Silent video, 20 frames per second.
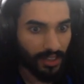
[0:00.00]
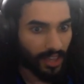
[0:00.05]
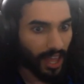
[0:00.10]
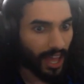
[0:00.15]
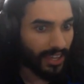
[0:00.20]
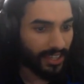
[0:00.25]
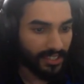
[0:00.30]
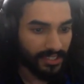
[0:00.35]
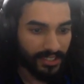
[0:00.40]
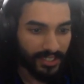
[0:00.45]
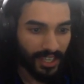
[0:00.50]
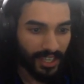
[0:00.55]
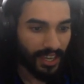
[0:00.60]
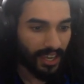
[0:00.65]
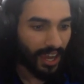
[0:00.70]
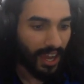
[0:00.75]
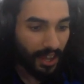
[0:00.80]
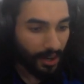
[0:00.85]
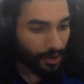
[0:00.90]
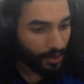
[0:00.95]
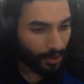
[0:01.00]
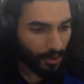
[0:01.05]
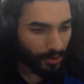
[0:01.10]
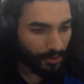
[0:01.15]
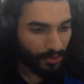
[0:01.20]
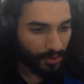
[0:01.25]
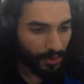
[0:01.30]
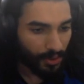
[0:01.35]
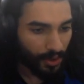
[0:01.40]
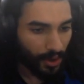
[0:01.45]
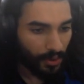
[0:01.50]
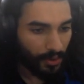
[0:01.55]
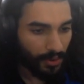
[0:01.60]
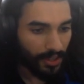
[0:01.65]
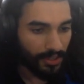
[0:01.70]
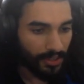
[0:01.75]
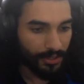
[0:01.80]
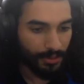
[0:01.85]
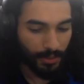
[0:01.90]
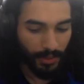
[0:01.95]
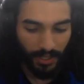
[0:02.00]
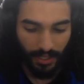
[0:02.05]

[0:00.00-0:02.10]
Lionsgate, I don't know if you know this,